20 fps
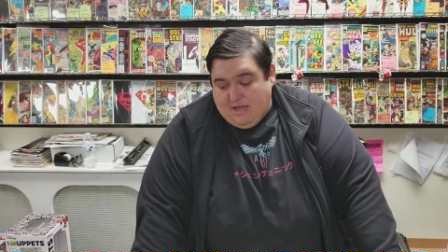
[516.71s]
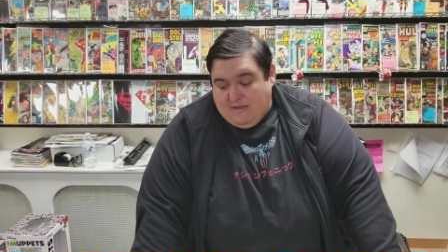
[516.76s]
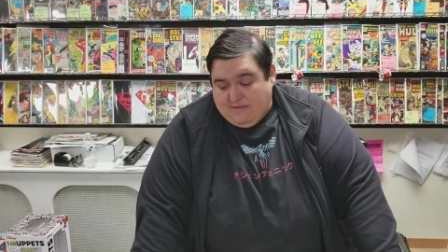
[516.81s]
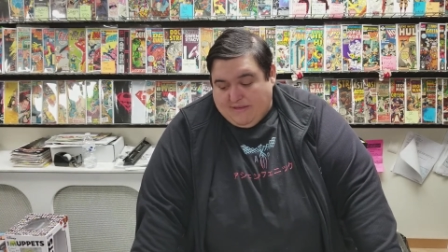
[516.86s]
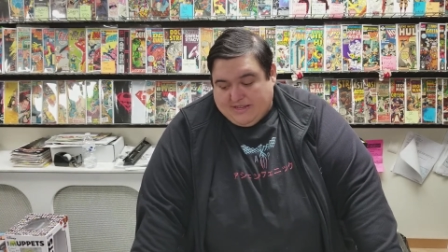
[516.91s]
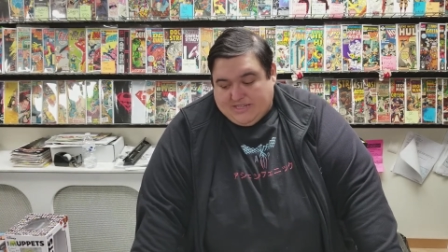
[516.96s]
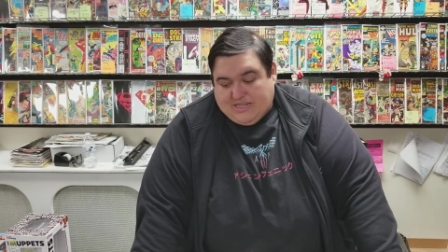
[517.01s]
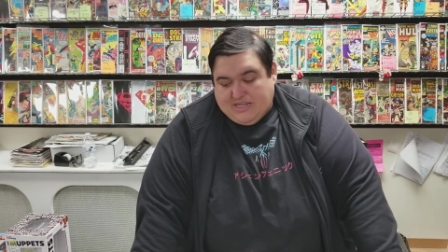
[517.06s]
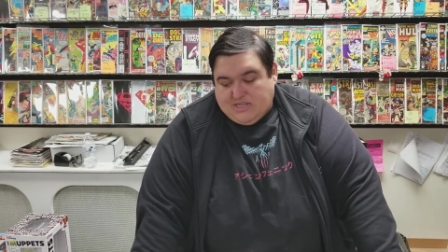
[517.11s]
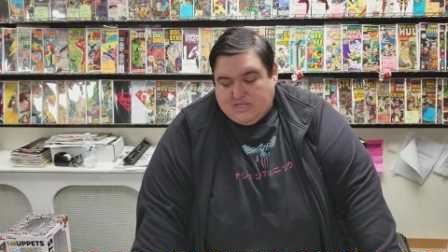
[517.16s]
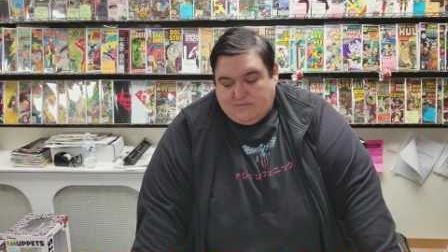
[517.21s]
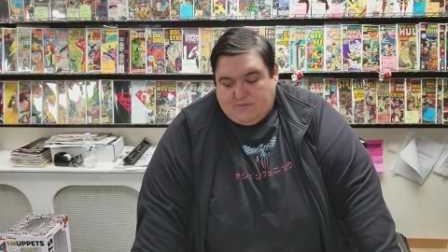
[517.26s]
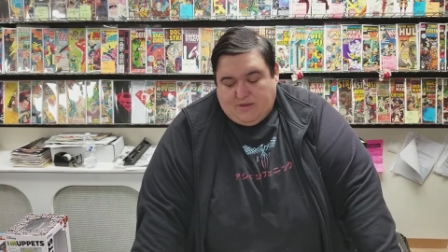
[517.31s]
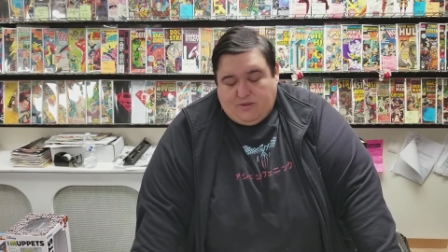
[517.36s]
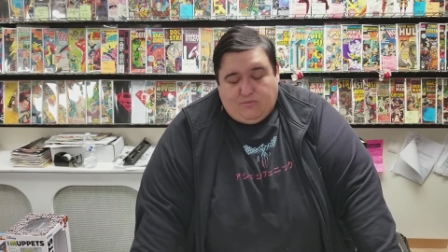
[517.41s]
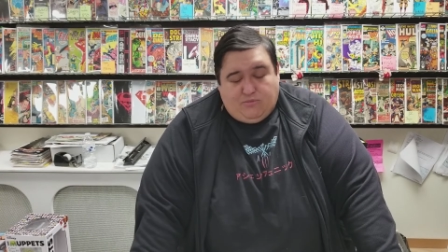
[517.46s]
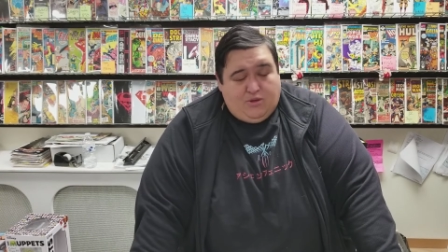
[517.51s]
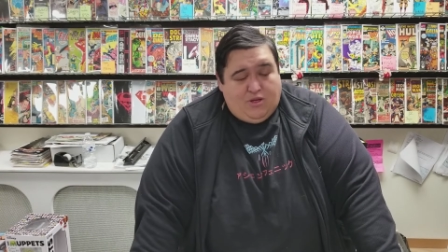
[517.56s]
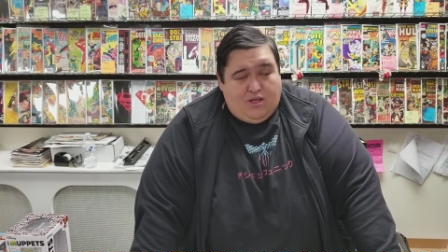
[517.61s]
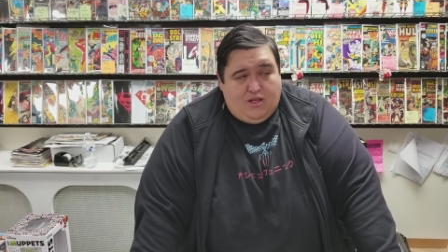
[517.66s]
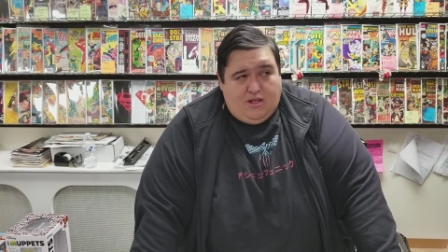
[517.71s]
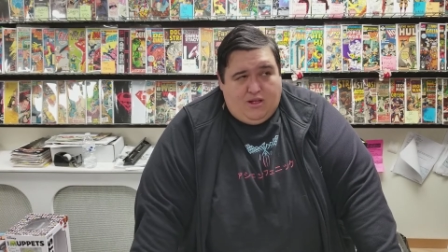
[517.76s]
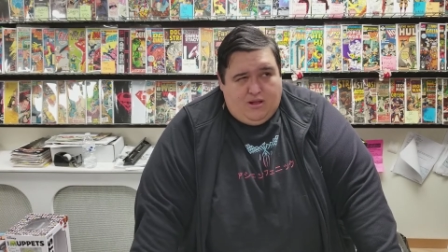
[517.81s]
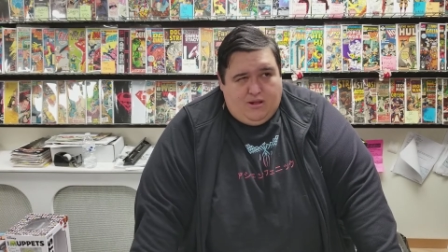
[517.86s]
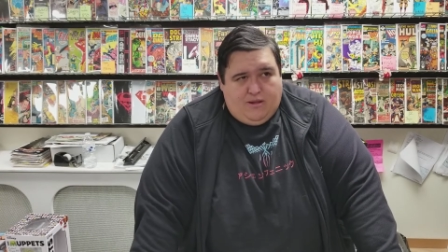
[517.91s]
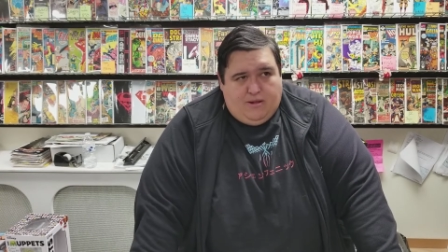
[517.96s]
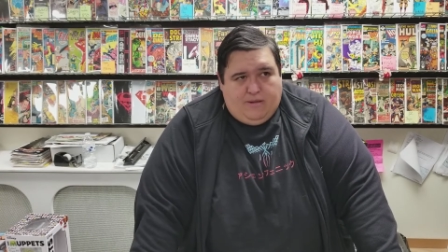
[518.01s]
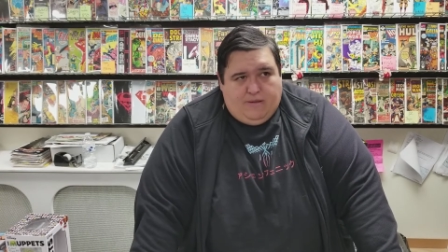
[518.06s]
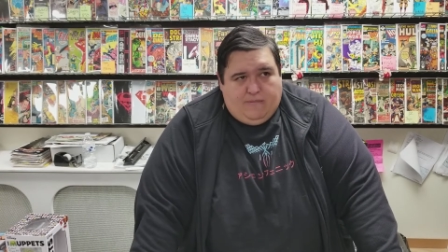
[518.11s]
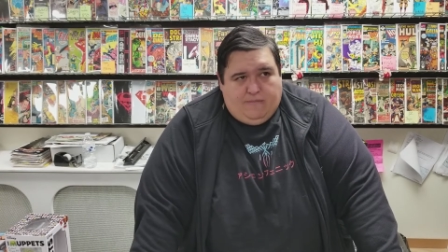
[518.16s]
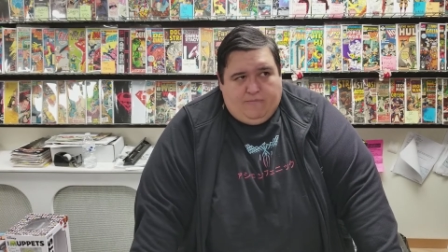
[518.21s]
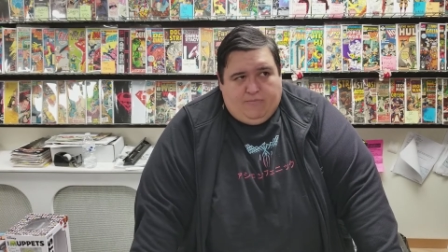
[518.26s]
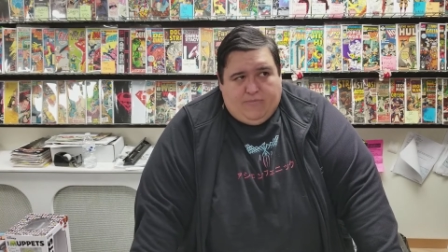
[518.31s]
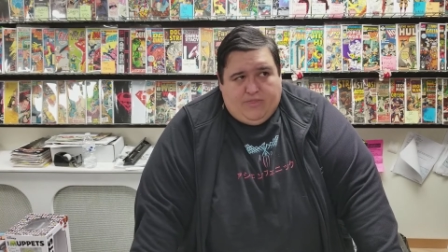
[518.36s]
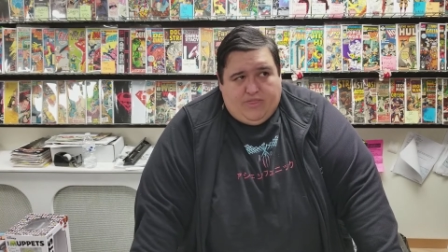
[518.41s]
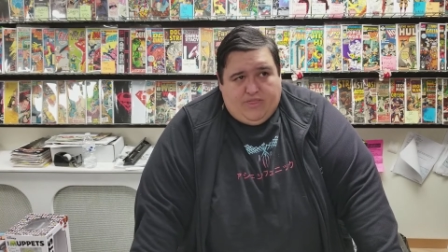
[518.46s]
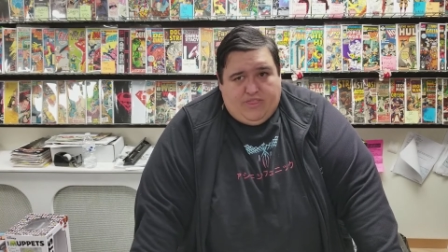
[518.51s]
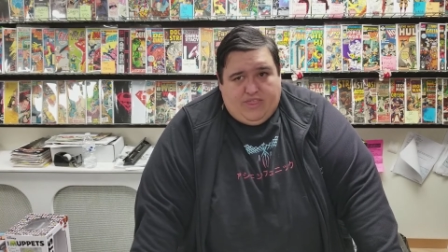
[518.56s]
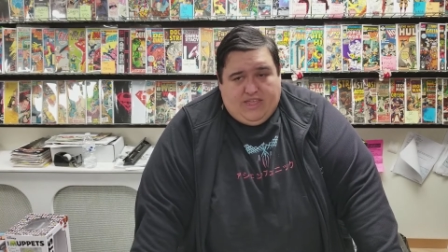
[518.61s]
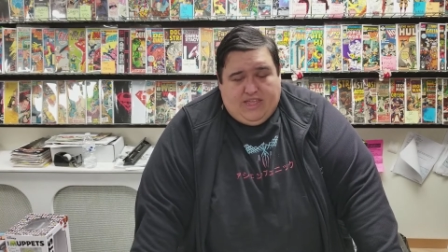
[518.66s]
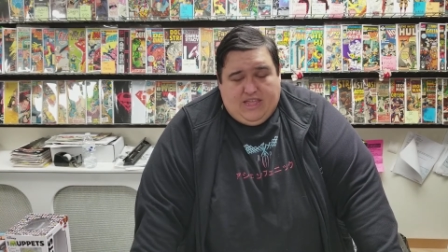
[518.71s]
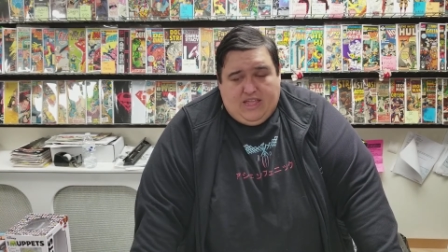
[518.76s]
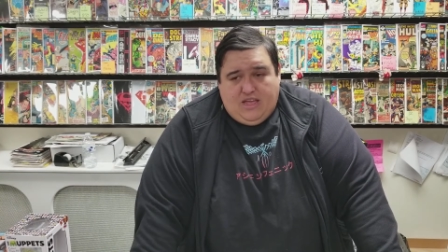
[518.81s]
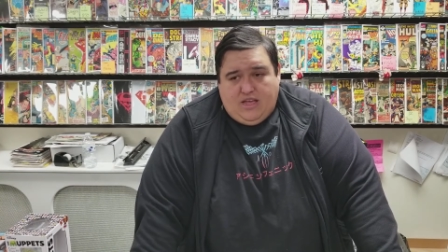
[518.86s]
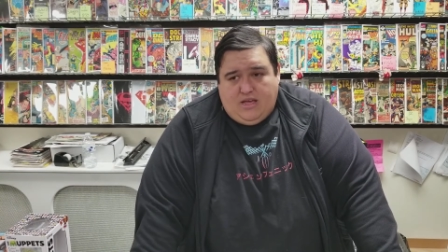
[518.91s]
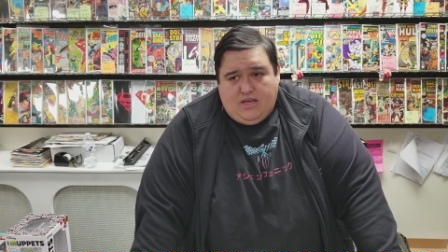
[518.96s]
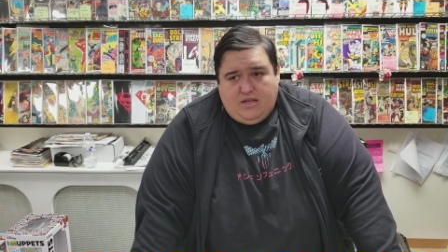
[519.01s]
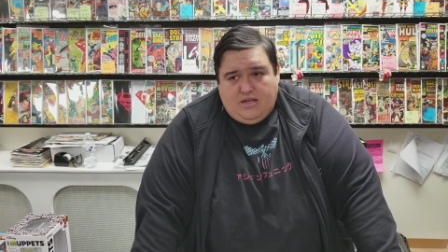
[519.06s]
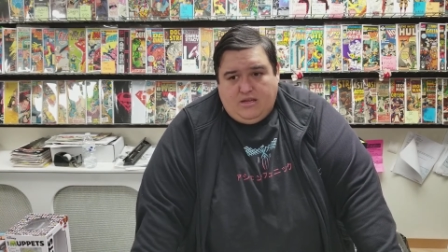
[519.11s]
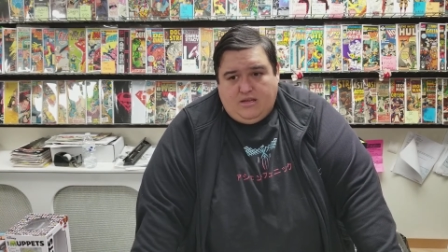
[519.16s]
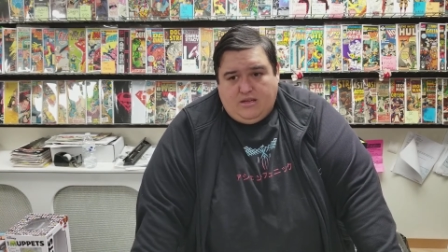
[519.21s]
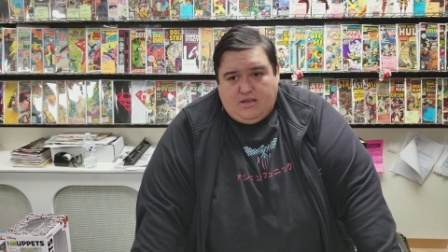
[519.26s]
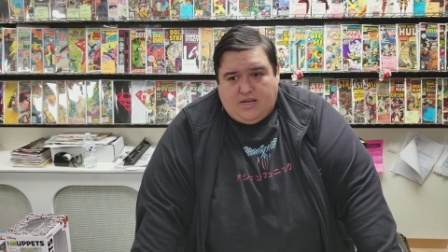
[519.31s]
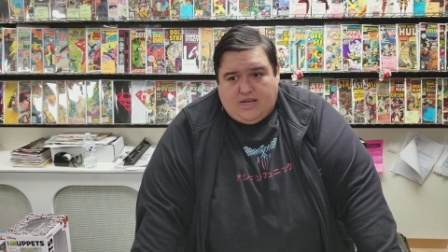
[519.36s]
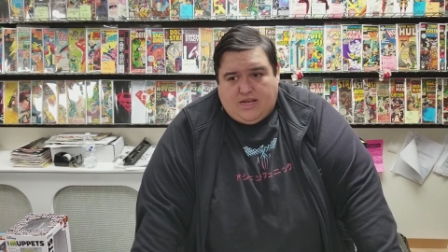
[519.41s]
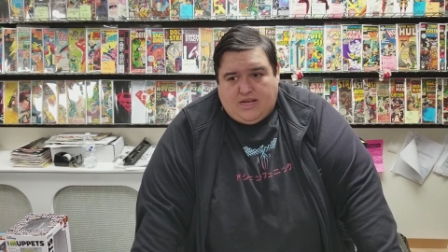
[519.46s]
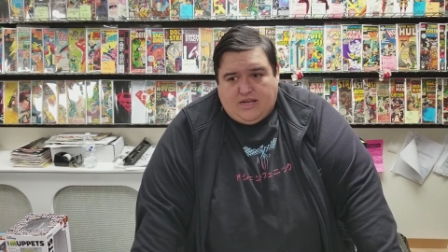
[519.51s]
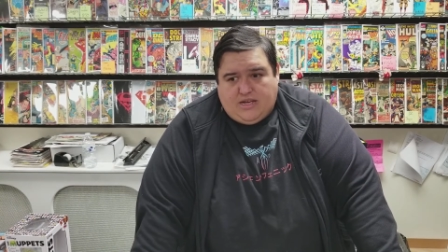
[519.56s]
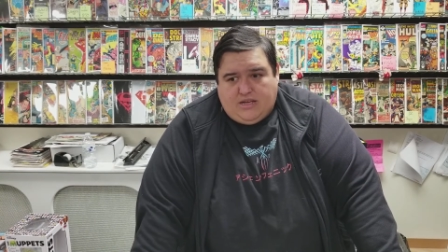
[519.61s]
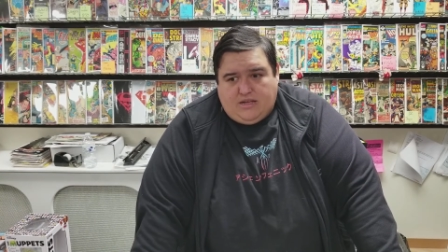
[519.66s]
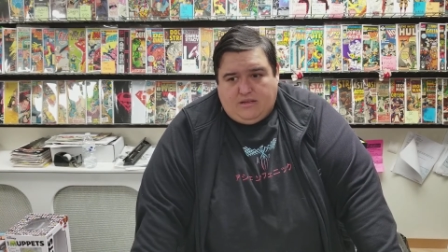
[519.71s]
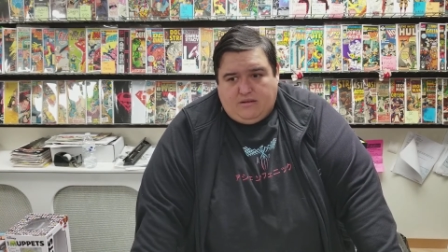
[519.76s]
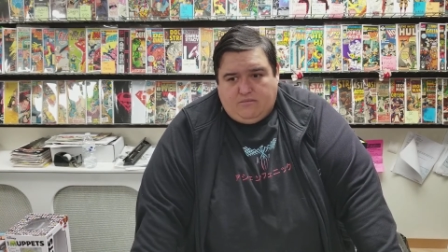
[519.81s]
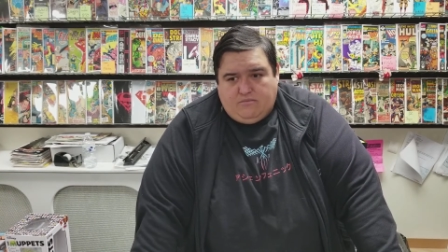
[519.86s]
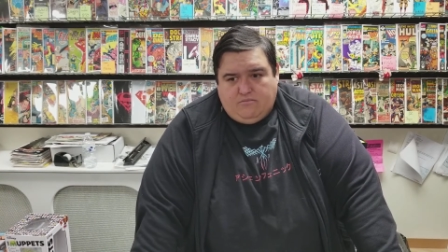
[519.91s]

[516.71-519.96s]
That seems to be the uh,